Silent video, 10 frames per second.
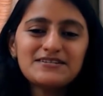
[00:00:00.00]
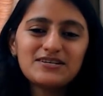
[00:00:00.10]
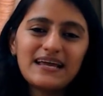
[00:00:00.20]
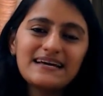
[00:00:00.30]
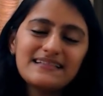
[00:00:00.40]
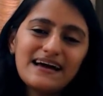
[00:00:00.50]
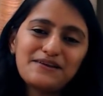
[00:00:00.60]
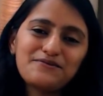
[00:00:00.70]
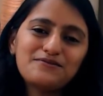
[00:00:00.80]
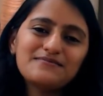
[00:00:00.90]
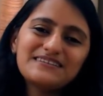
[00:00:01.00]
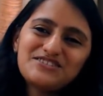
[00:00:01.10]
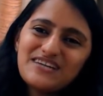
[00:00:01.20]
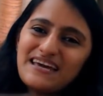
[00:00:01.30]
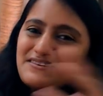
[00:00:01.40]
so like that you know
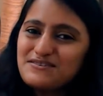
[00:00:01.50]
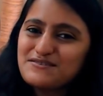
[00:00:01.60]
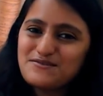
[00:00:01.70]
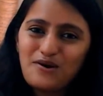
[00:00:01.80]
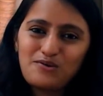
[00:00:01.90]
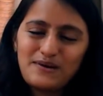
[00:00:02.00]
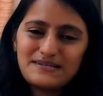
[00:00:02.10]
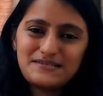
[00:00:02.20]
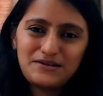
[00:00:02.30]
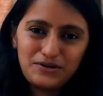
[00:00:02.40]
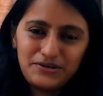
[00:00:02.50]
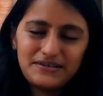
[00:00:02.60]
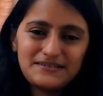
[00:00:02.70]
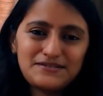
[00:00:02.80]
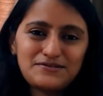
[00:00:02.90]
change is always good
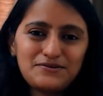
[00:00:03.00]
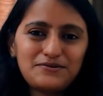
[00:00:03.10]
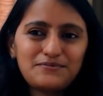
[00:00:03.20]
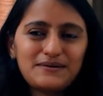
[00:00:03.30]
so